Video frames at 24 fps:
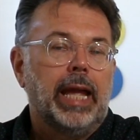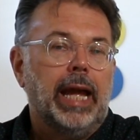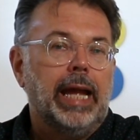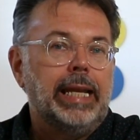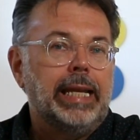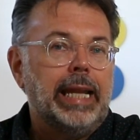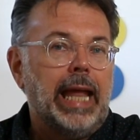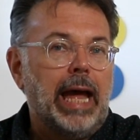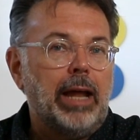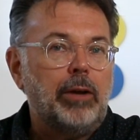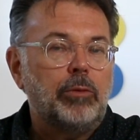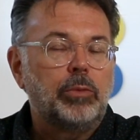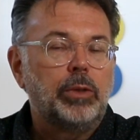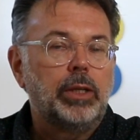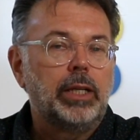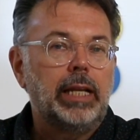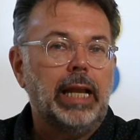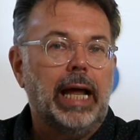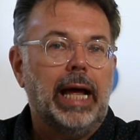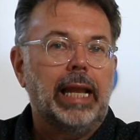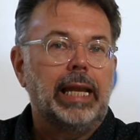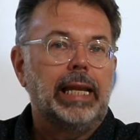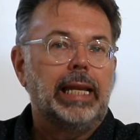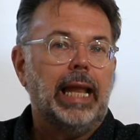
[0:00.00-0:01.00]
And that
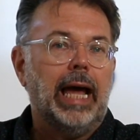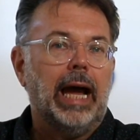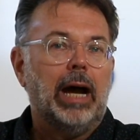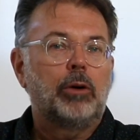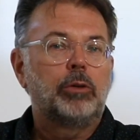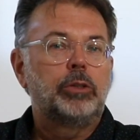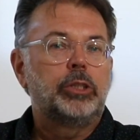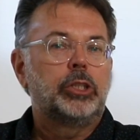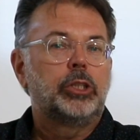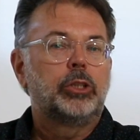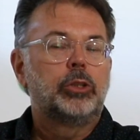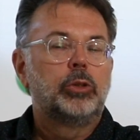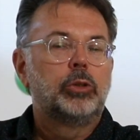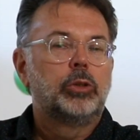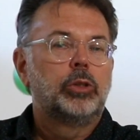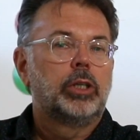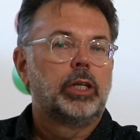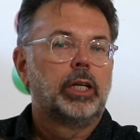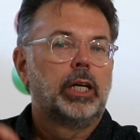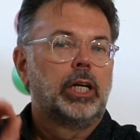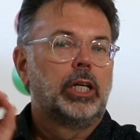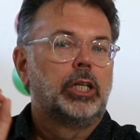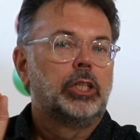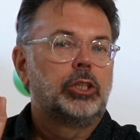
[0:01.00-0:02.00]
will allow
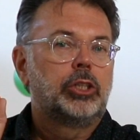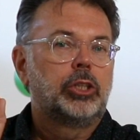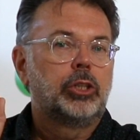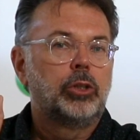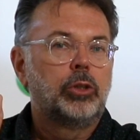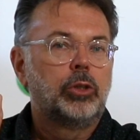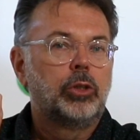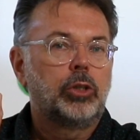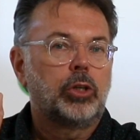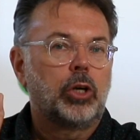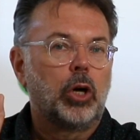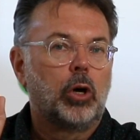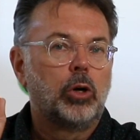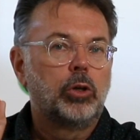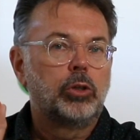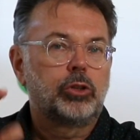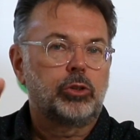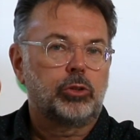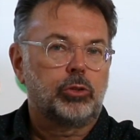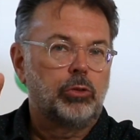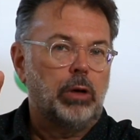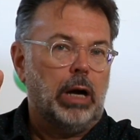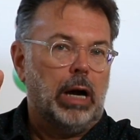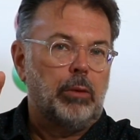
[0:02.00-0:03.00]
you to go
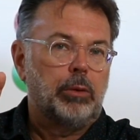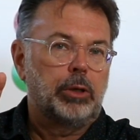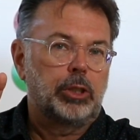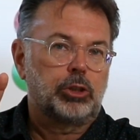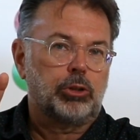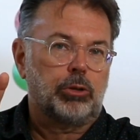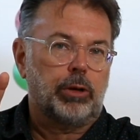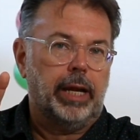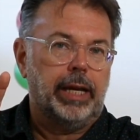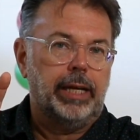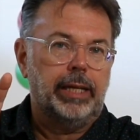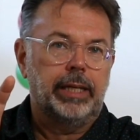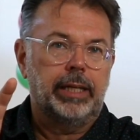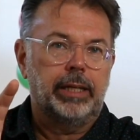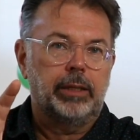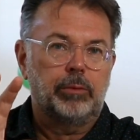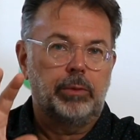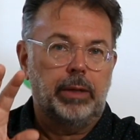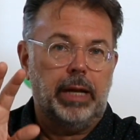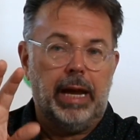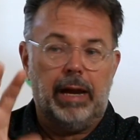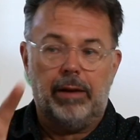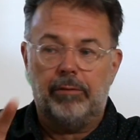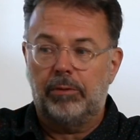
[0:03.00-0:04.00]
through our training.
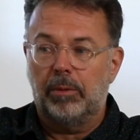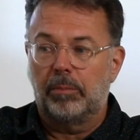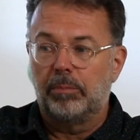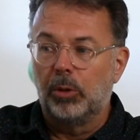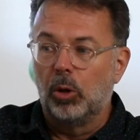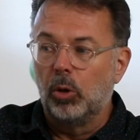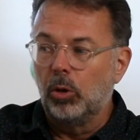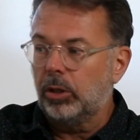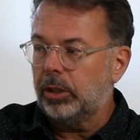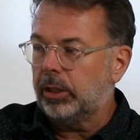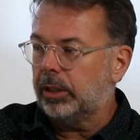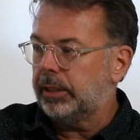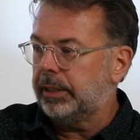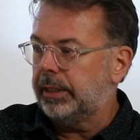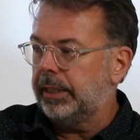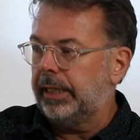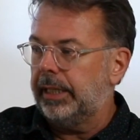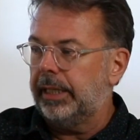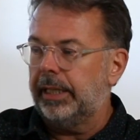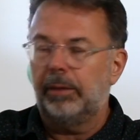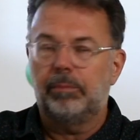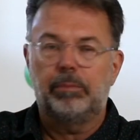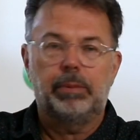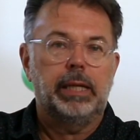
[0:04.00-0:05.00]
We have a book,
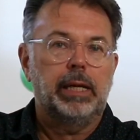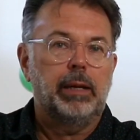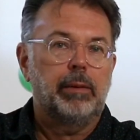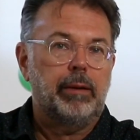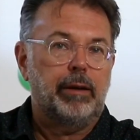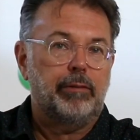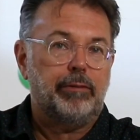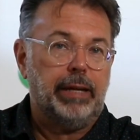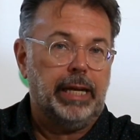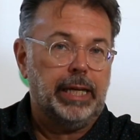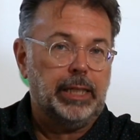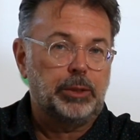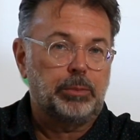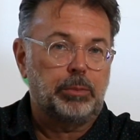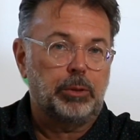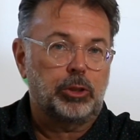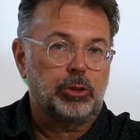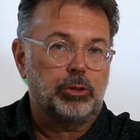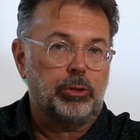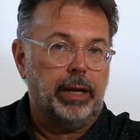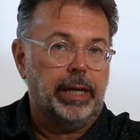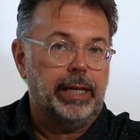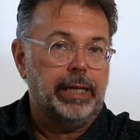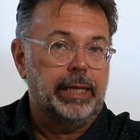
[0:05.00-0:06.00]
the PEMF Expert
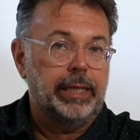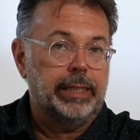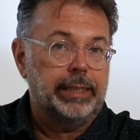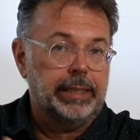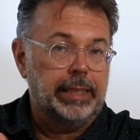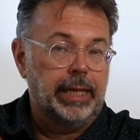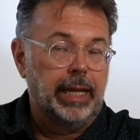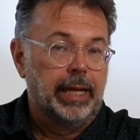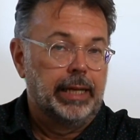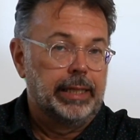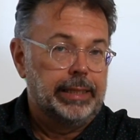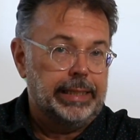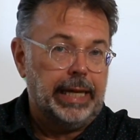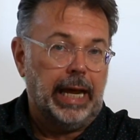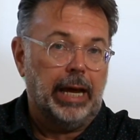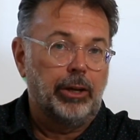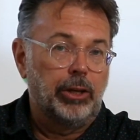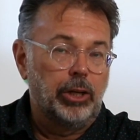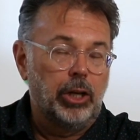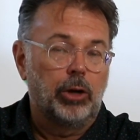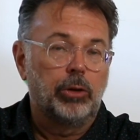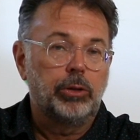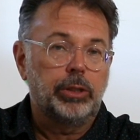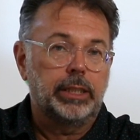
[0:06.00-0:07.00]
Training
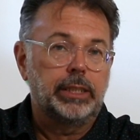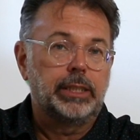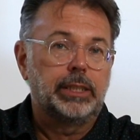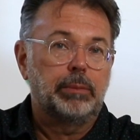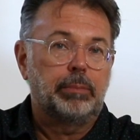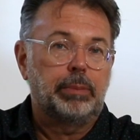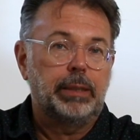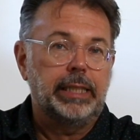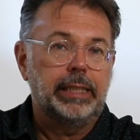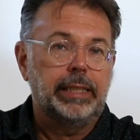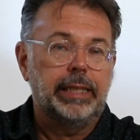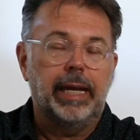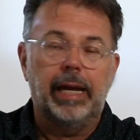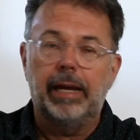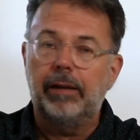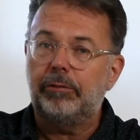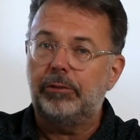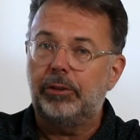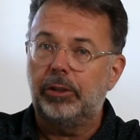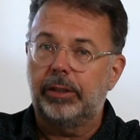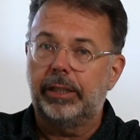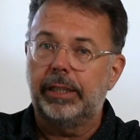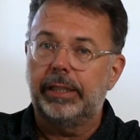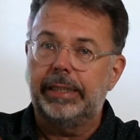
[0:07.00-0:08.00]
Download. It's a
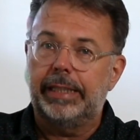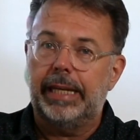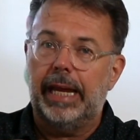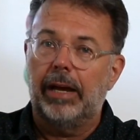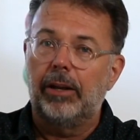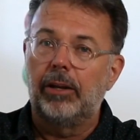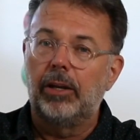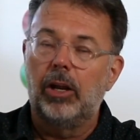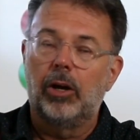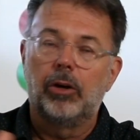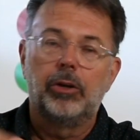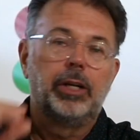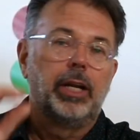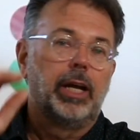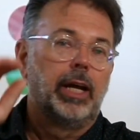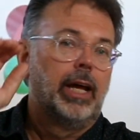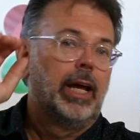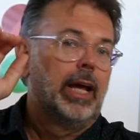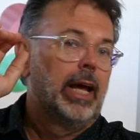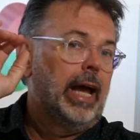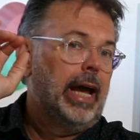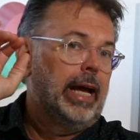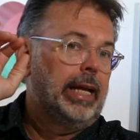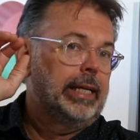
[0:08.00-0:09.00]
PDF you can download,
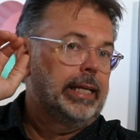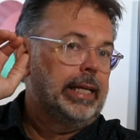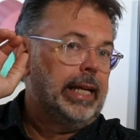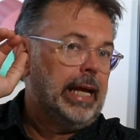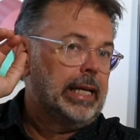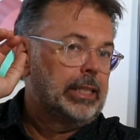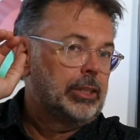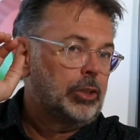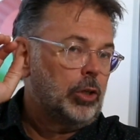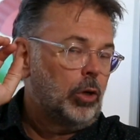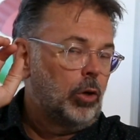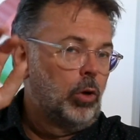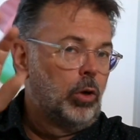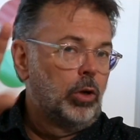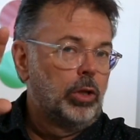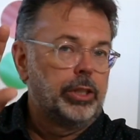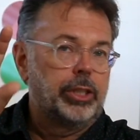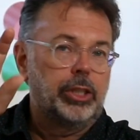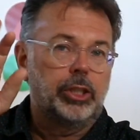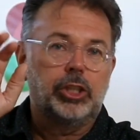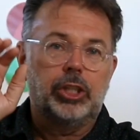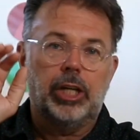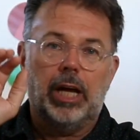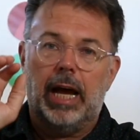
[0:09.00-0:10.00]
and it has all
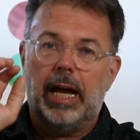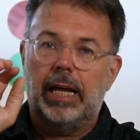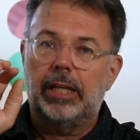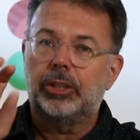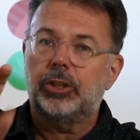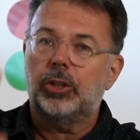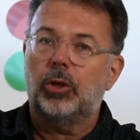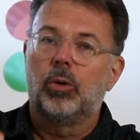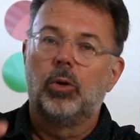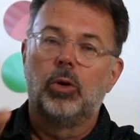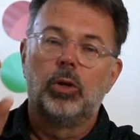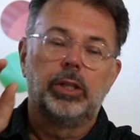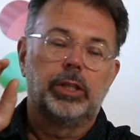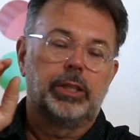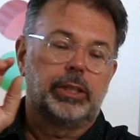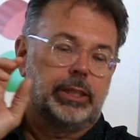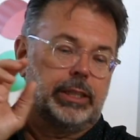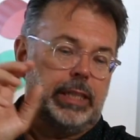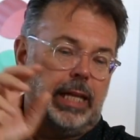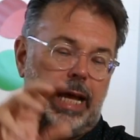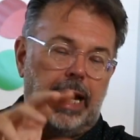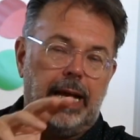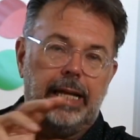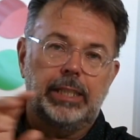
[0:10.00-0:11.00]
the charts, all the
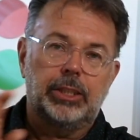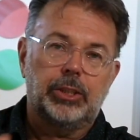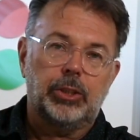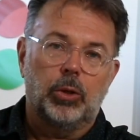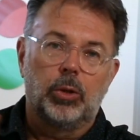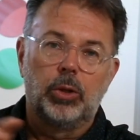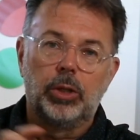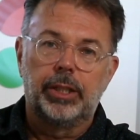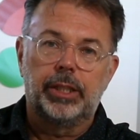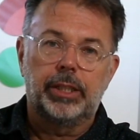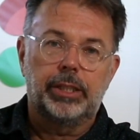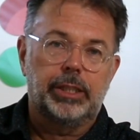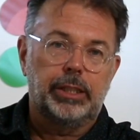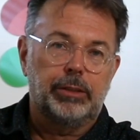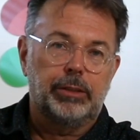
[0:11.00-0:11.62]
slides, all the